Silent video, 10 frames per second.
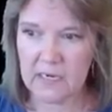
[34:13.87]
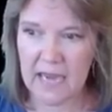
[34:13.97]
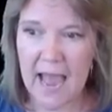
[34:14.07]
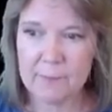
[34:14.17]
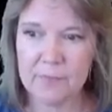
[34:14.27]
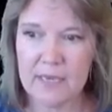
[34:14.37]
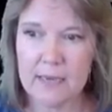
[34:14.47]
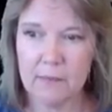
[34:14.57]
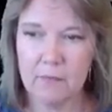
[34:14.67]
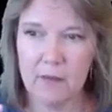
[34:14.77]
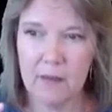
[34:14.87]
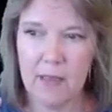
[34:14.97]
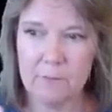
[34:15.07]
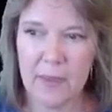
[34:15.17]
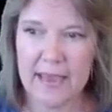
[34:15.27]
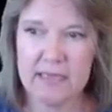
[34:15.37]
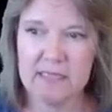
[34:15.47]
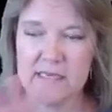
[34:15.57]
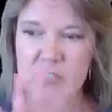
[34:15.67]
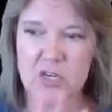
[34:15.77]
copy and
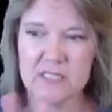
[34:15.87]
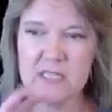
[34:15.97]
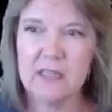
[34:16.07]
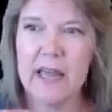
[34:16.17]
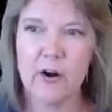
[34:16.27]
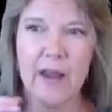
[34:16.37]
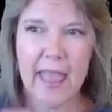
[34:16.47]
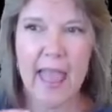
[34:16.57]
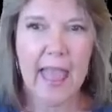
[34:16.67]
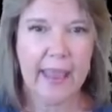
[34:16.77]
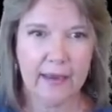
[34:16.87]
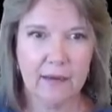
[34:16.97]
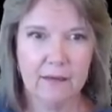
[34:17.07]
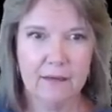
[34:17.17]
paste just the letter A